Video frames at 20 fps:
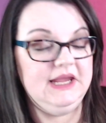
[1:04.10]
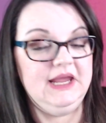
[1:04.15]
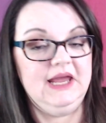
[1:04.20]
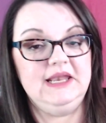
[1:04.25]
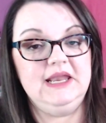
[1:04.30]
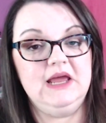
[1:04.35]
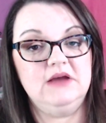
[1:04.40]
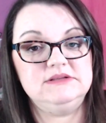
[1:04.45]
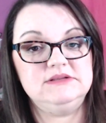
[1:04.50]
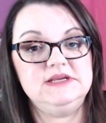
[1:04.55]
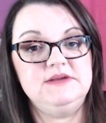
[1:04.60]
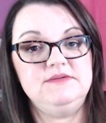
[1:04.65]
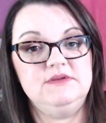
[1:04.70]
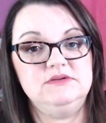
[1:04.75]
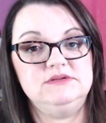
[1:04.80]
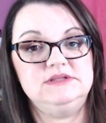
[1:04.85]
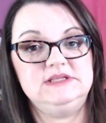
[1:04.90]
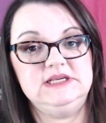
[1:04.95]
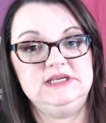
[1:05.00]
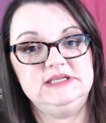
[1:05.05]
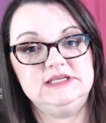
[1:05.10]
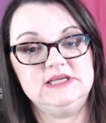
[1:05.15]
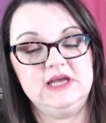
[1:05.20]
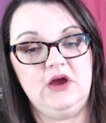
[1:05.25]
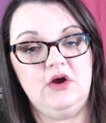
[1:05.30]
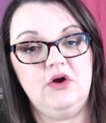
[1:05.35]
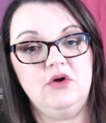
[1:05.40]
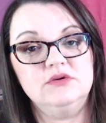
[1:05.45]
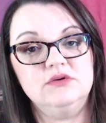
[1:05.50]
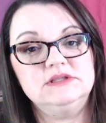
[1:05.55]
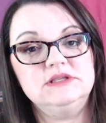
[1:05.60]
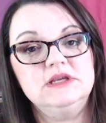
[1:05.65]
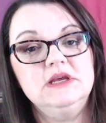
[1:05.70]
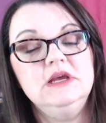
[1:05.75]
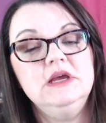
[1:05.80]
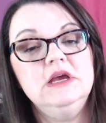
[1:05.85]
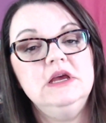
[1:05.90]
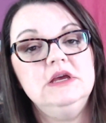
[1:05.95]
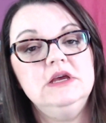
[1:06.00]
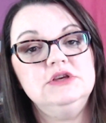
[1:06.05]
announcing those details.
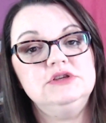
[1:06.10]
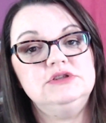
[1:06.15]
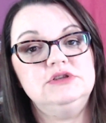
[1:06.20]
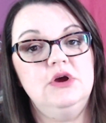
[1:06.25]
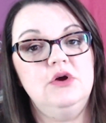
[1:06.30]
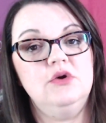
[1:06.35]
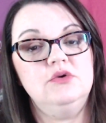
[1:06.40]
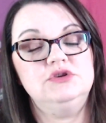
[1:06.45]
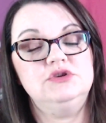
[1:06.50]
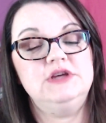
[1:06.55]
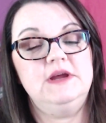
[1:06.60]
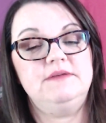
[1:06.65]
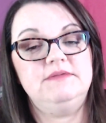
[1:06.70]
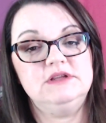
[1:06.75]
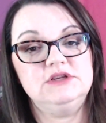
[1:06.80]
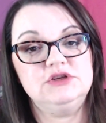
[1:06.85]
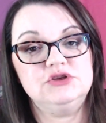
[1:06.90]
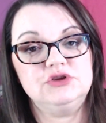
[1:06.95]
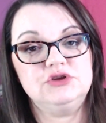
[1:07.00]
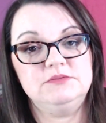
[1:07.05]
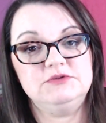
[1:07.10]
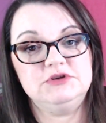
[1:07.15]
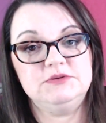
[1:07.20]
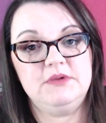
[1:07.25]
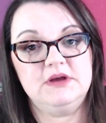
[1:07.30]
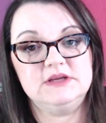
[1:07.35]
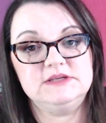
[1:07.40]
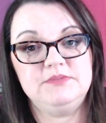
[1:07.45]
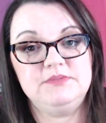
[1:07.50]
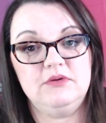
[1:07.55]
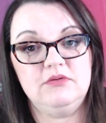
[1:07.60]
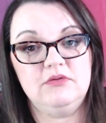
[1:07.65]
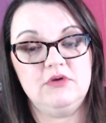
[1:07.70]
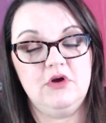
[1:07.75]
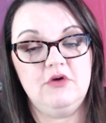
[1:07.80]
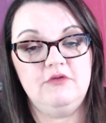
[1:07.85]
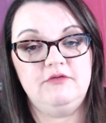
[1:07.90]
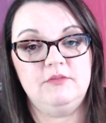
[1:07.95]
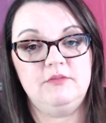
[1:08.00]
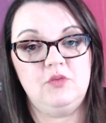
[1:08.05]
So check the description box
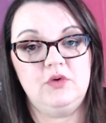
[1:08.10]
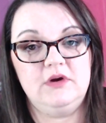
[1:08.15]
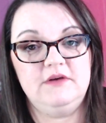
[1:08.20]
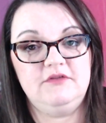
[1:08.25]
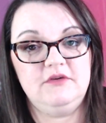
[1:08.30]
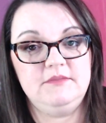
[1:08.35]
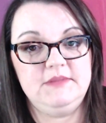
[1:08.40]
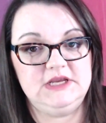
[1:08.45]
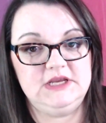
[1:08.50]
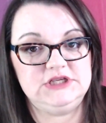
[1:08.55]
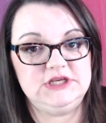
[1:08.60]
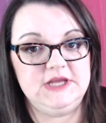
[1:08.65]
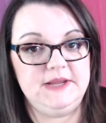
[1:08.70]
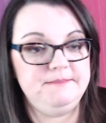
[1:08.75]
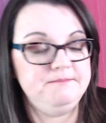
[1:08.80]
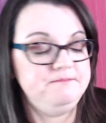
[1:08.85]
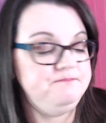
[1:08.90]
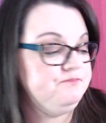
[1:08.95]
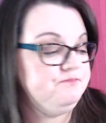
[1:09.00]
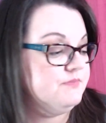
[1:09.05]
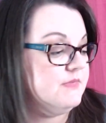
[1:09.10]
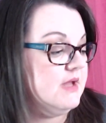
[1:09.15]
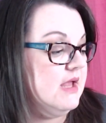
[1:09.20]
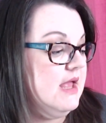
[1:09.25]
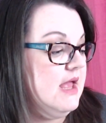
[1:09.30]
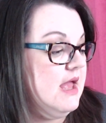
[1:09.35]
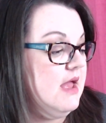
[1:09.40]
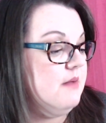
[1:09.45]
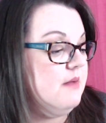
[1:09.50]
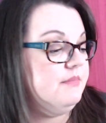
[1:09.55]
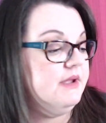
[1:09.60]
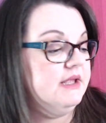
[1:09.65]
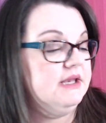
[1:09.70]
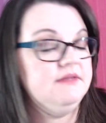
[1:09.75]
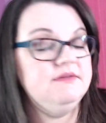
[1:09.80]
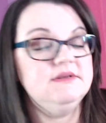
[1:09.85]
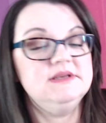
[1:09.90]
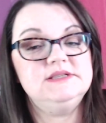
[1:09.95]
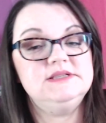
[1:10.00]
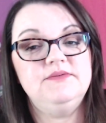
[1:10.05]
below for more information. But
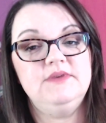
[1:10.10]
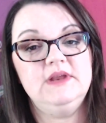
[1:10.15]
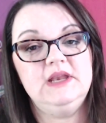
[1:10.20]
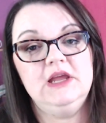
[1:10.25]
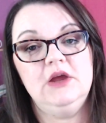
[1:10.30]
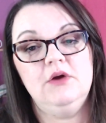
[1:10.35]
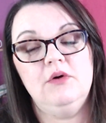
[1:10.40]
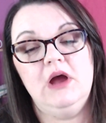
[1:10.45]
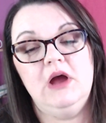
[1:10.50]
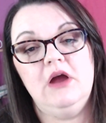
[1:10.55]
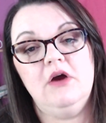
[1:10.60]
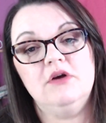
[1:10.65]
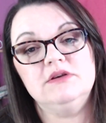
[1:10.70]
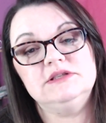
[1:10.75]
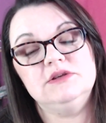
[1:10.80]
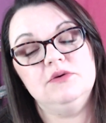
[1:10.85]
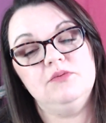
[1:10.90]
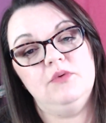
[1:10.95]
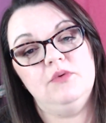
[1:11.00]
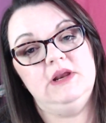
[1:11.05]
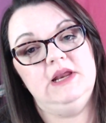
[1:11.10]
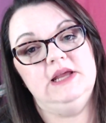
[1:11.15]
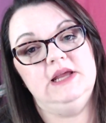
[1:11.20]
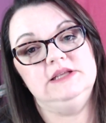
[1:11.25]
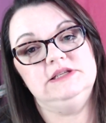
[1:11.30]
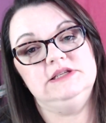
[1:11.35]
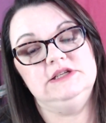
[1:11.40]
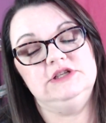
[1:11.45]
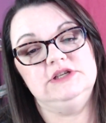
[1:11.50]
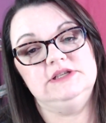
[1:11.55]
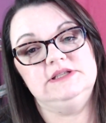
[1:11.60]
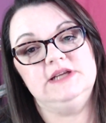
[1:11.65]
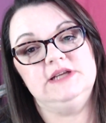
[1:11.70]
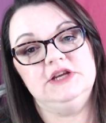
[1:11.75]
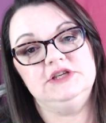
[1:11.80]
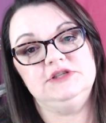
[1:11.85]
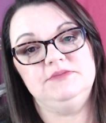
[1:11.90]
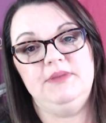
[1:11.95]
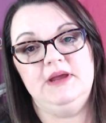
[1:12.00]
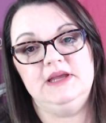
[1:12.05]
in this video, I also wanted to just
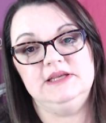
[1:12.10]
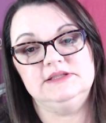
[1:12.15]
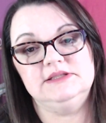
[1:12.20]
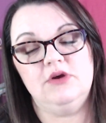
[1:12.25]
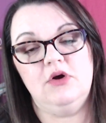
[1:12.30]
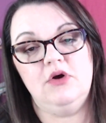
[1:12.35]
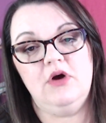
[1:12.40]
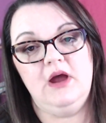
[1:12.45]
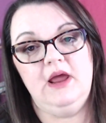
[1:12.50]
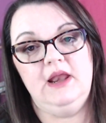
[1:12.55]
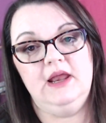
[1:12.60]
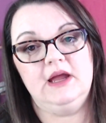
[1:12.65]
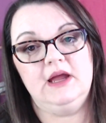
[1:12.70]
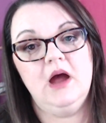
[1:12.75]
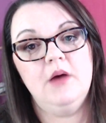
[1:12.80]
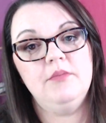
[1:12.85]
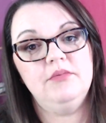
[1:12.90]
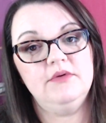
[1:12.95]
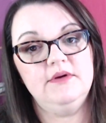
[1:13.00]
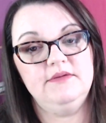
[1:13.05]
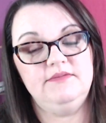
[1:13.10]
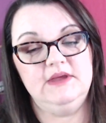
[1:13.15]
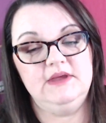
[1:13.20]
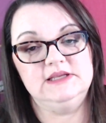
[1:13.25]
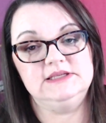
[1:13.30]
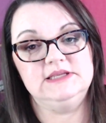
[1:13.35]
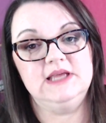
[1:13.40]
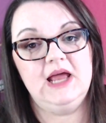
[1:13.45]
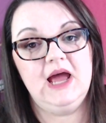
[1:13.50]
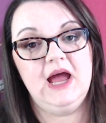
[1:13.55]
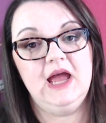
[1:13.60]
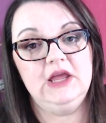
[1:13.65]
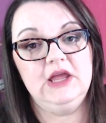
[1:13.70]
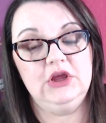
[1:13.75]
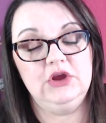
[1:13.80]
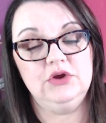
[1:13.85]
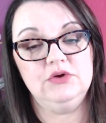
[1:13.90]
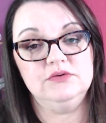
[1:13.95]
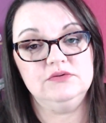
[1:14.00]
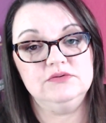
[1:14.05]
touch base on a couple of things that I
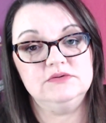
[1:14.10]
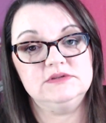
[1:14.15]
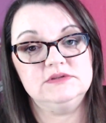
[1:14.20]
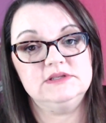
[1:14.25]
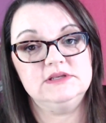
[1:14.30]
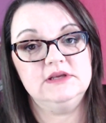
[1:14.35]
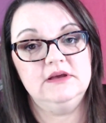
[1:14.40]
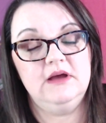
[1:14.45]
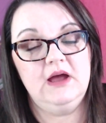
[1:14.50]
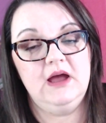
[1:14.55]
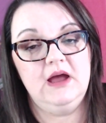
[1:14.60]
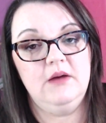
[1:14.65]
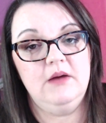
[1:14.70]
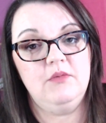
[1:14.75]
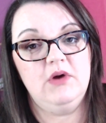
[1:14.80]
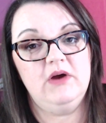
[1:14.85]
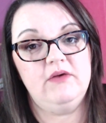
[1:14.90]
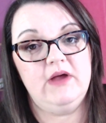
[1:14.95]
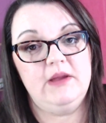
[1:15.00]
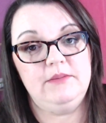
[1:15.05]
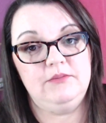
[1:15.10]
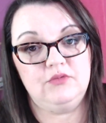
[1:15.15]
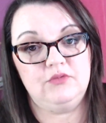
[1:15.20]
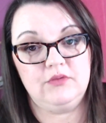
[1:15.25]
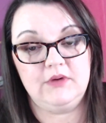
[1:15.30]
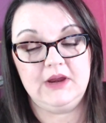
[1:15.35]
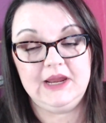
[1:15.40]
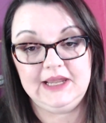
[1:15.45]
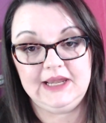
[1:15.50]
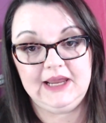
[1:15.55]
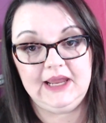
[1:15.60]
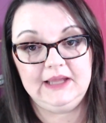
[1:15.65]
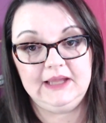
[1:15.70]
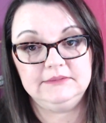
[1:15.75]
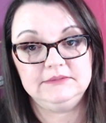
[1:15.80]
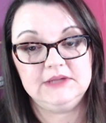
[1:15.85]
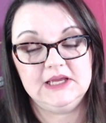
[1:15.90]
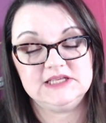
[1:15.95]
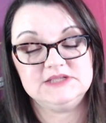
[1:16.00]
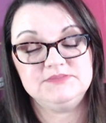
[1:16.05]
use while I'm
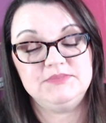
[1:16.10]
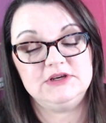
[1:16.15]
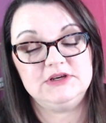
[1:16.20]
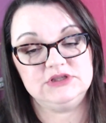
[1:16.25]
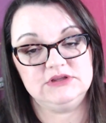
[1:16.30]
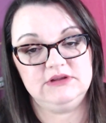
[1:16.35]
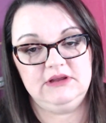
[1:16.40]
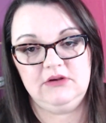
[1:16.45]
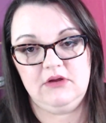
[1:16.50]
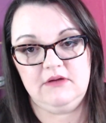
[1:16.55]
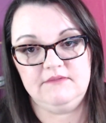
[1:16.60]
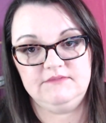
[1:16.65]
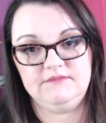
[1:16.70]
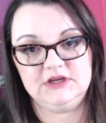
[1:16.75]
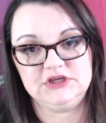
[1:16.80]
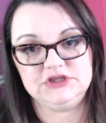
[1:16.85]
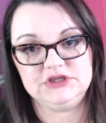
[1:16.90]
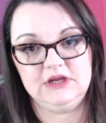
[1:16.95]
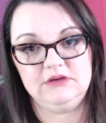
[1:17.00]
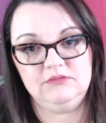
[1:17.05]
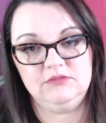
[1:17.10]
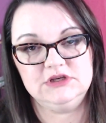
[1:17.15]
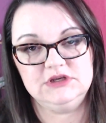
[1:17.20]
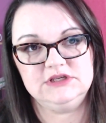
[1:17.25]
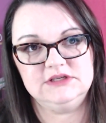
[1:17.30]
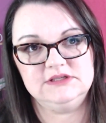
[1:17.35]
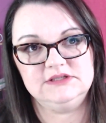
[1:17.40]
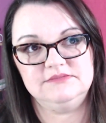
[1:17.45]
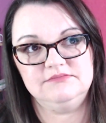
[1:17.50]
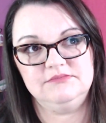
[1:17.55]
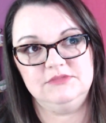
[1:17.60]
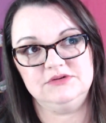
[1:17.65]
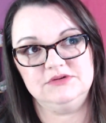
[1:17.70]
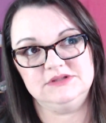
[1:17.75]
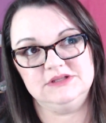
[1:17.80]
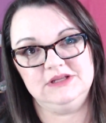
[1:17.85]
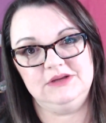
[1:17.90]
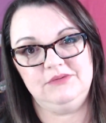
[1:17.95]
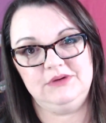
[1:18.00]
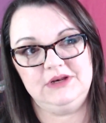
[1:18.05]
reading, especially nonfiction, which is
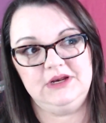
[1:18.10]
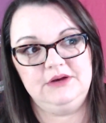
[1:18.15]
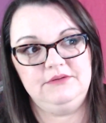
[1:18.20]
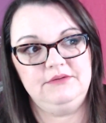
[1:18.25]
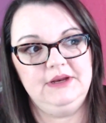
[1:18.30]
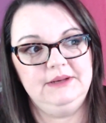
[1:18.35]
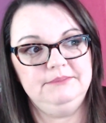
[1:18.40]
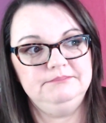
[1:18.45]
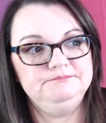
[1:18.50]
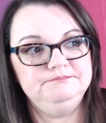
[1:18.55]
mostly what I read.